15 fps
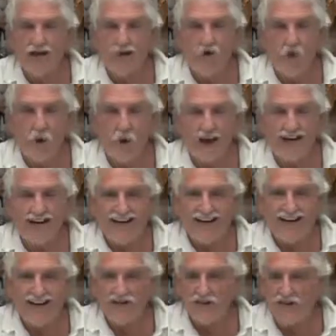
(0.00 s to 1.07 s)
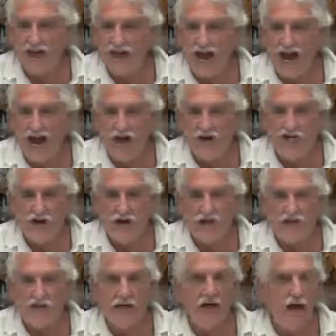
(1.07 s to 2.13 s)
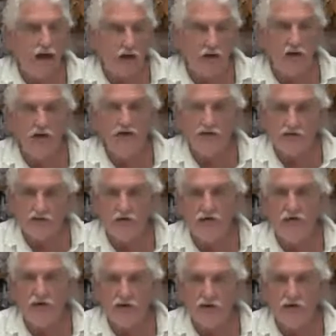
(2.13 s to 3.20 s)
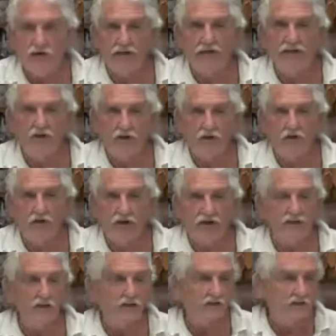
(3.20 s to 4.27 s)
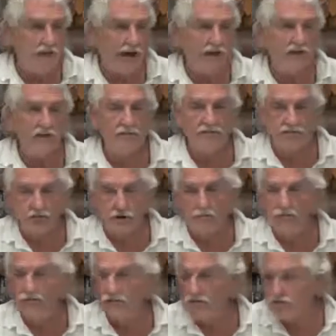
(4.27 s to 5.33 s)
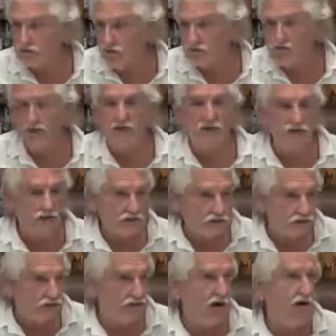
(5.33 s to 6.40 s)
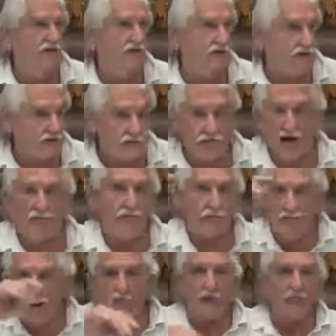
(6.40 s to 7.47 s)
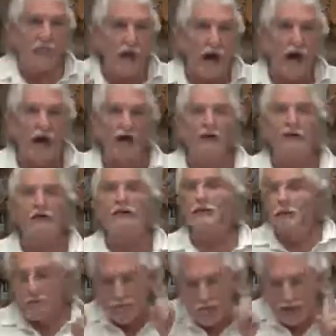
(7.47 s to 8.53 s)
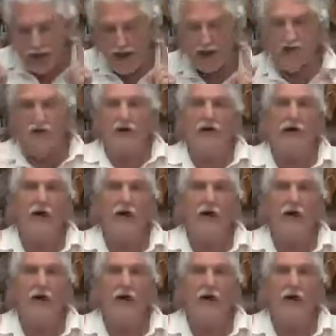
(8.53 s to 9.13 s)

coagulates, dehydrates, and of course can throw a person into neurological spasms, tremors, seizures, convulsions, blah, blah, blah, blah, blah. Now,